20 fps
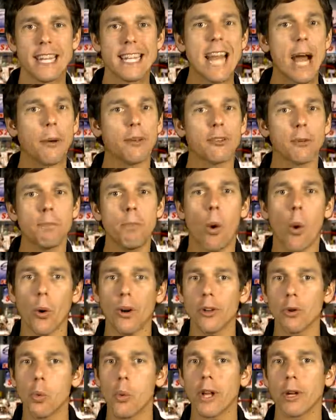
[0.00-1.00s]
Now, it's
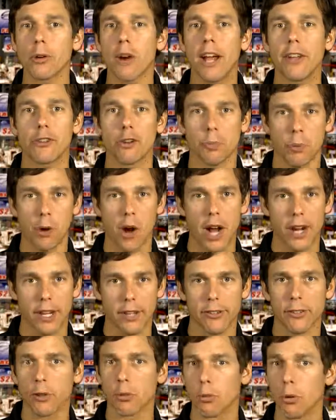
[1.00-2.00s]
important to winterize your
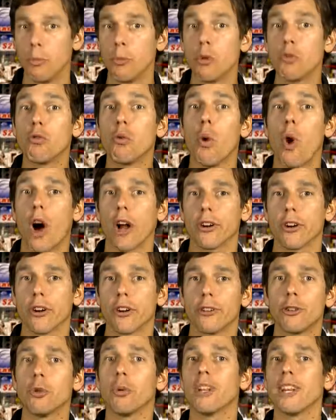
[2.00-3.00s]
products to remove
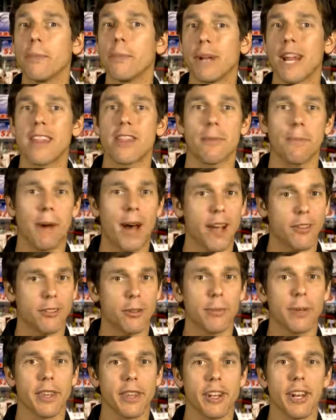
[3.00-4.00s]
water to eliminate the
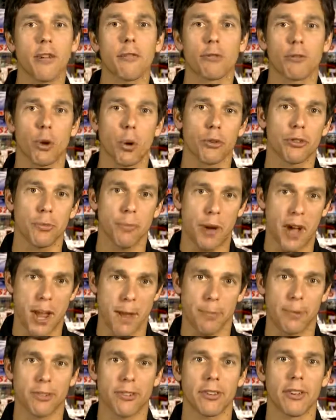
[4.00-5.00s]
possibility of frozen
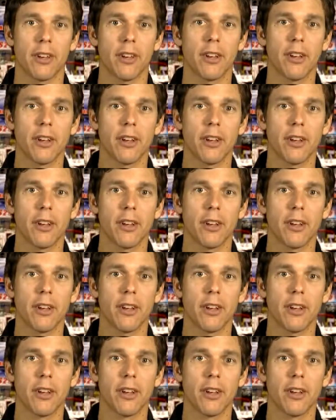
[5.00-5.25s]
pipes.